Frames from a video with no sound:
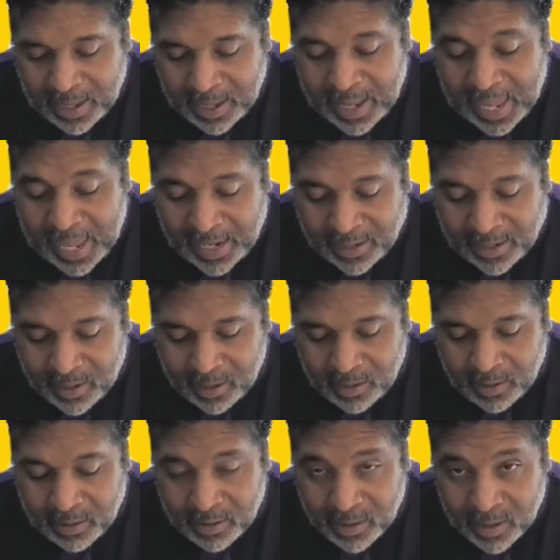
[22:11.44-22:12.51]
Aetna,
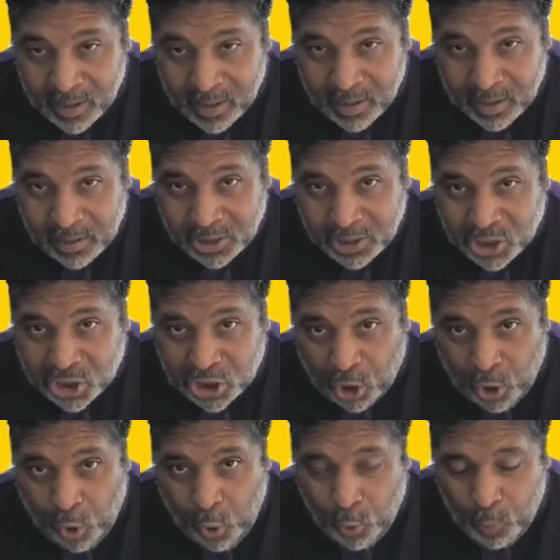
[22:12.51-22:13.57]

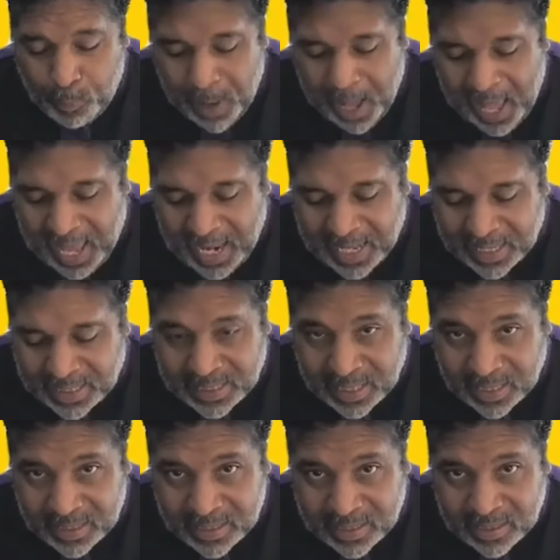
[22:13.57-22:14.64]
sold
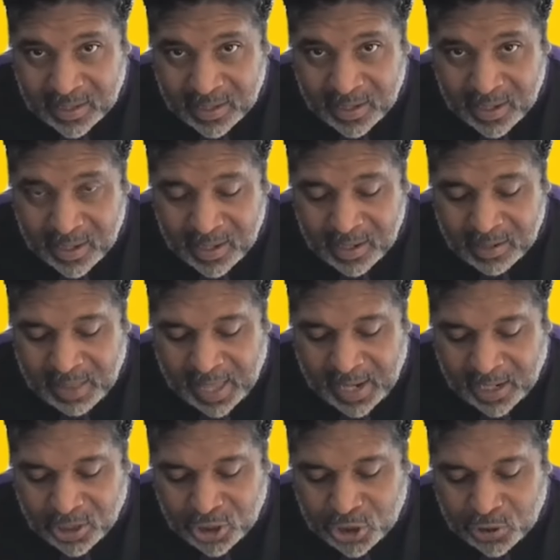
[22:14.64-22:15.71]
policies that
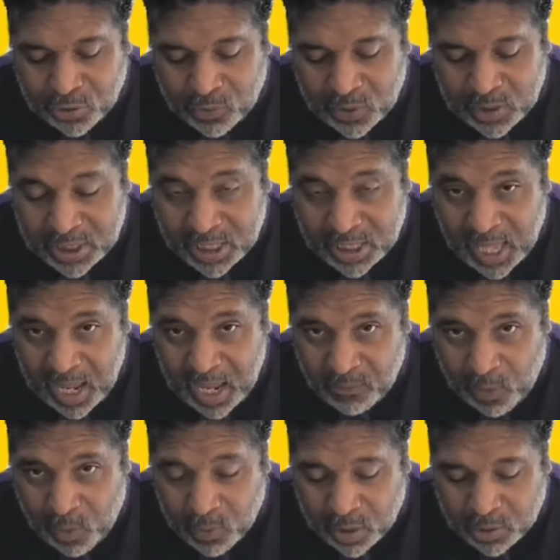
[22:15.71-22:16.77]
ensured slave
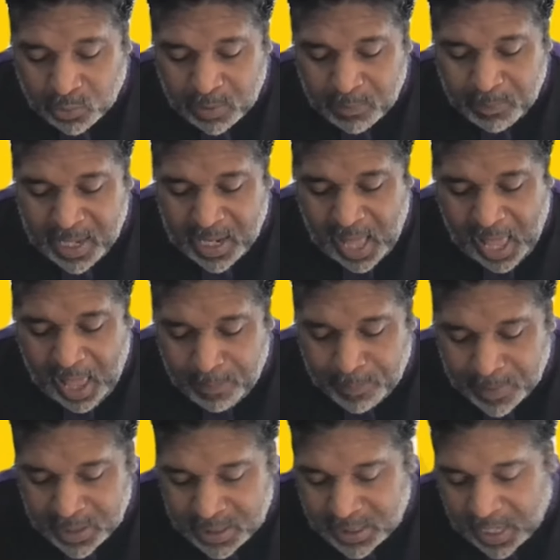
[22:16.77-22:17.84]
owners would be
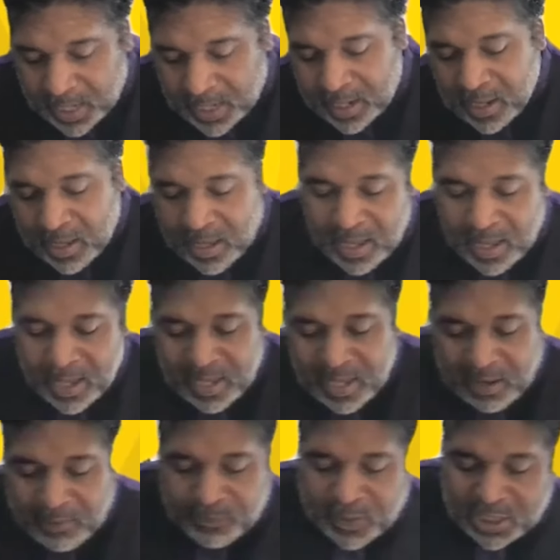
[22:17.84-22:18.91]
compensated
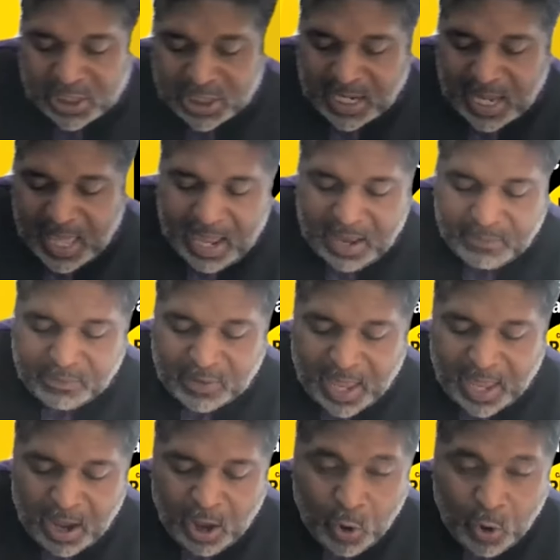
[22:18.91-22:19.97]
if the slaves
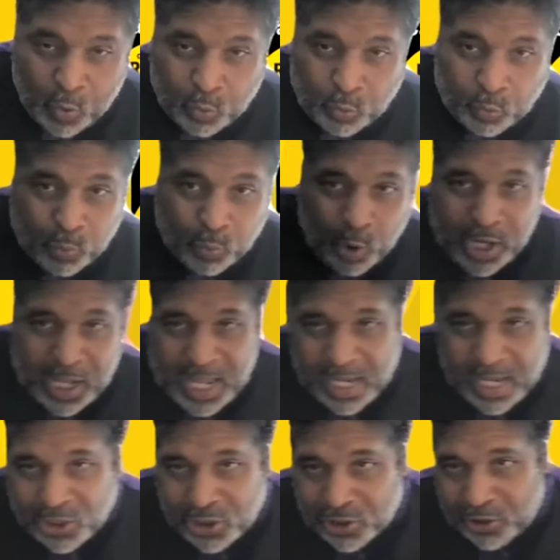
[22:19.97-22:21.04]
they owned were
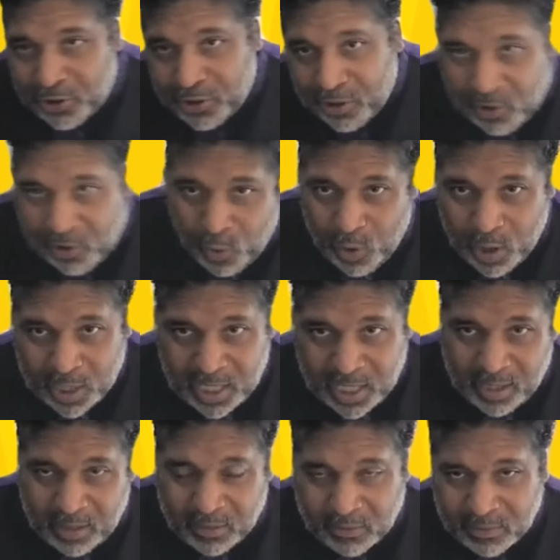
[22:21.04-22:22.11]
injured or
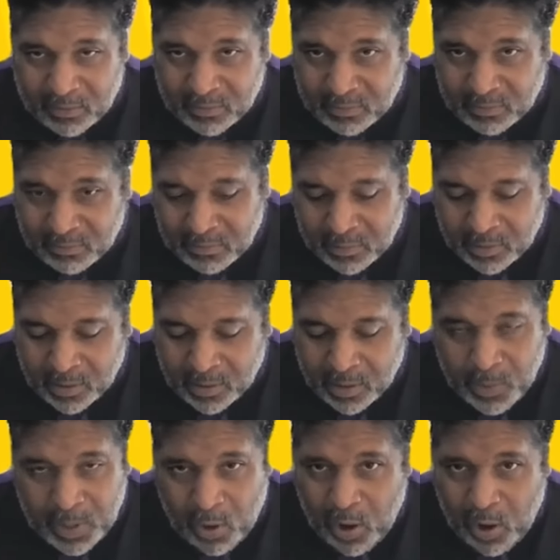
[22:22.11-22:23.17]
killed.
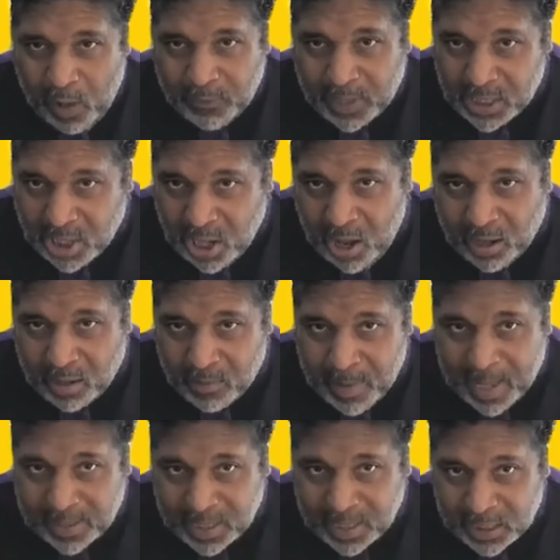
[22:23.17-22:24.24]
We don't often talk
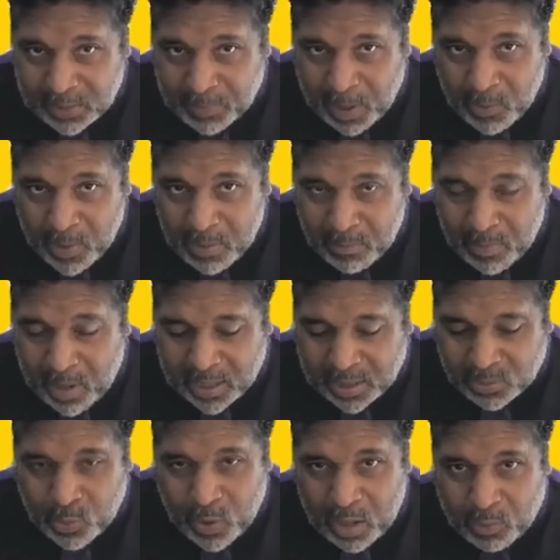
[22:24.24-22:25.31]
about this, but we
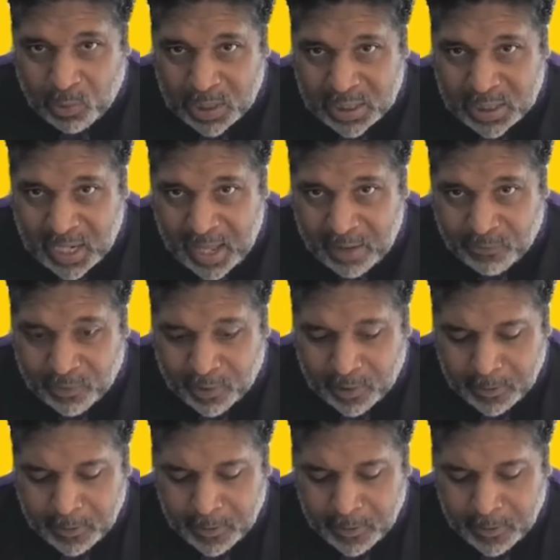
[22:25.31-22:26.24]
must. What was slavery?